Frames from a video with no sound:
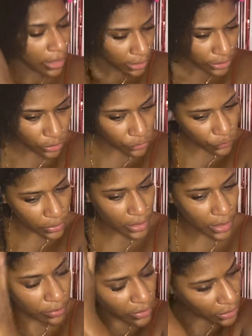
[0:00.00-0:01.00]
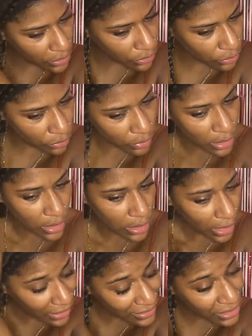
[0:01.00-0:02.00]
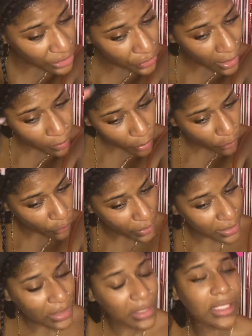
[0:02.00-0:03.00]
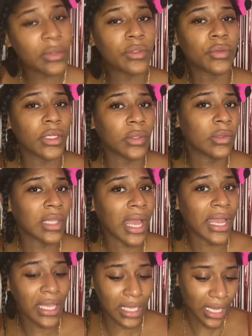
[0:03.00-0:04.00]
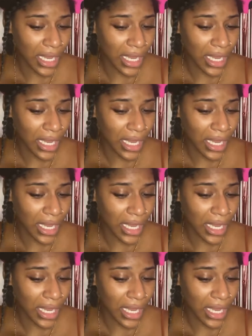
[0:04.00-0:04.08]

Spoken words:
So it's really up to you. I say try both ways to see which way you like.